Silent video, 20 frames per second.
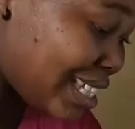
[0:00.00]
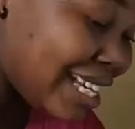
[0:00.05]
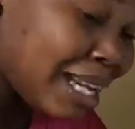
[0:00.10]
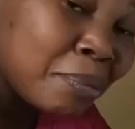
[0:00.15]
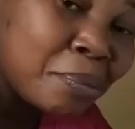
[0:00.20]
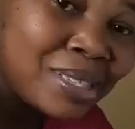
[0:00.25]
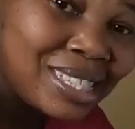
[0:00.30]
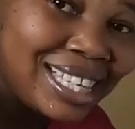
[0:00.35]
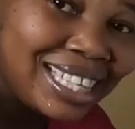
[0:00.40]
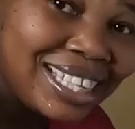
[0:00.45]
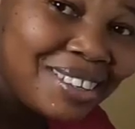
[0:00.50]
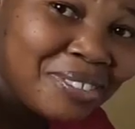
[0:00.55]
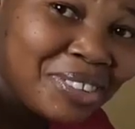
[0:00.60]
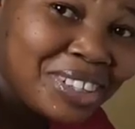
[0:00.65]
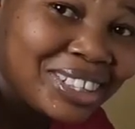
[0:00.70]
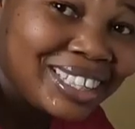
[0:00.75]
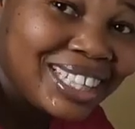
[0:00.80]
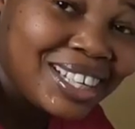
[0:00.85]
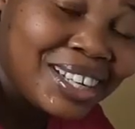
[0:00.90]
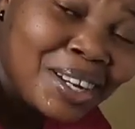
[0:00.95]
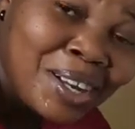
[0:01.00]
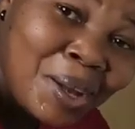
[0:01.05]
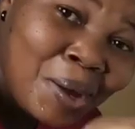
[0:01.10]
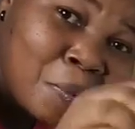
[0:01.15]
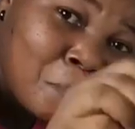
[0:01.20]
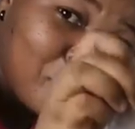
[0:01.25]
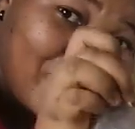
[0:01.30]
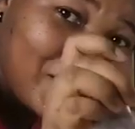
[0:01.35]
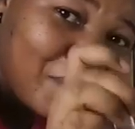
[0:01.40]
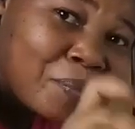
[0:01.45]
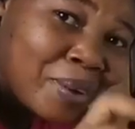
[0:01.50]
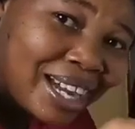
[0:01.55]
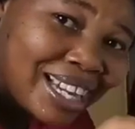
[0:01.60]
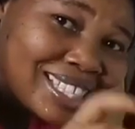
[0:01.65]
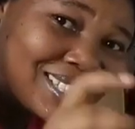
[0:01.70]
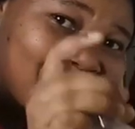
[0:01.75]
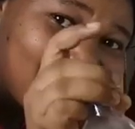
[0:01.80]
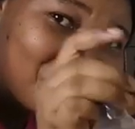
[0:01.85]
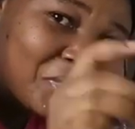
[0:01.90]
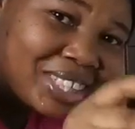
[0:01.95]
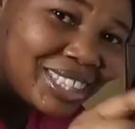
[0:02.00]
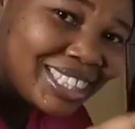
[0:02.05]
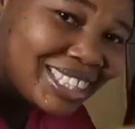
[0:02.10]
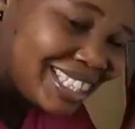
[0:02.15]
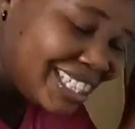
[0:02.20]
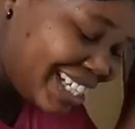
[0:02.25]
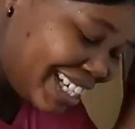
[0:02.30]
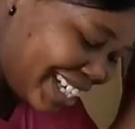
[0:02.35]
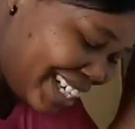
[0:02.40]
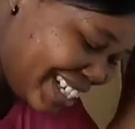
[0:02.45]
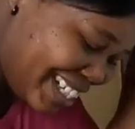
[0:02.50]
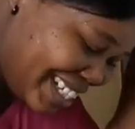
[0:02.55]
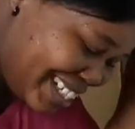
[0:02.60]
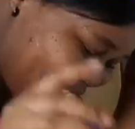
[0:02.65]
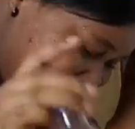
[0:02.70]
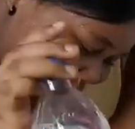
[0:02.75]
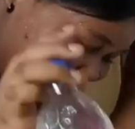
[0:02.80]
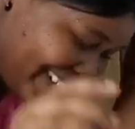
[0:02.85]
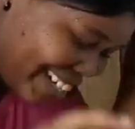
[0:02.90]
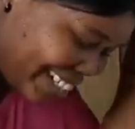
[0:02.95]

said apple cider vinegar. My white vinegar. All